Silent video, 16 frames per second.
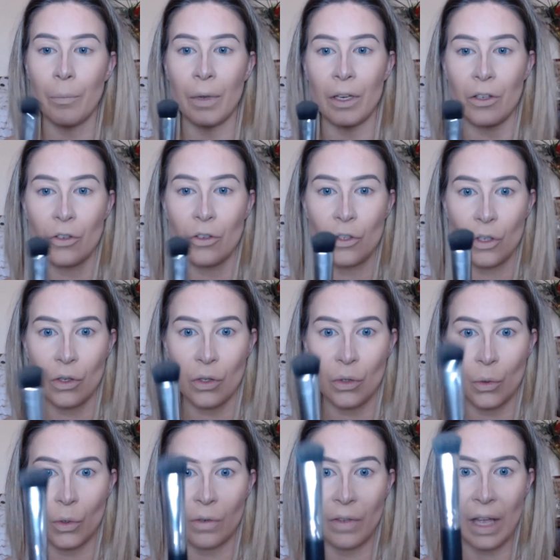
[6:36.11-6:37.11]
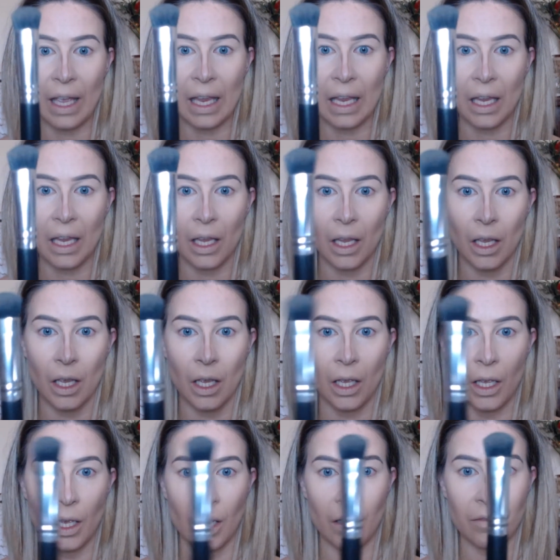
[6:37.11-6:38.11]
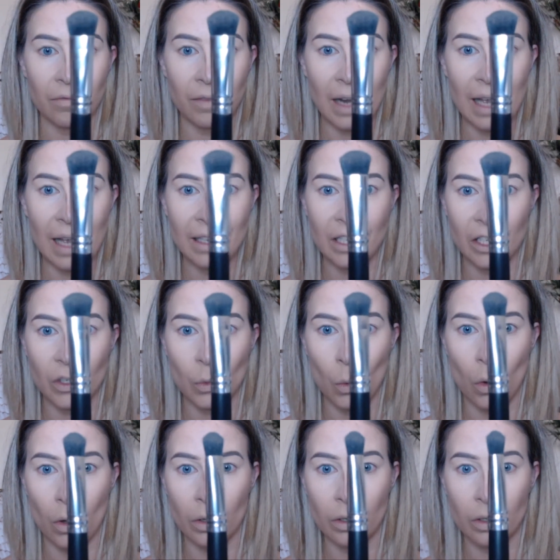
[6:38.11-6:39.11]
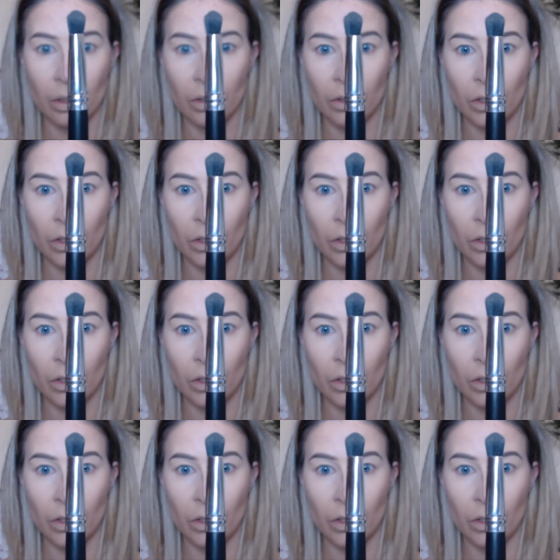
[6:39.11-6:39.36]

But it's just sort of a flattish one.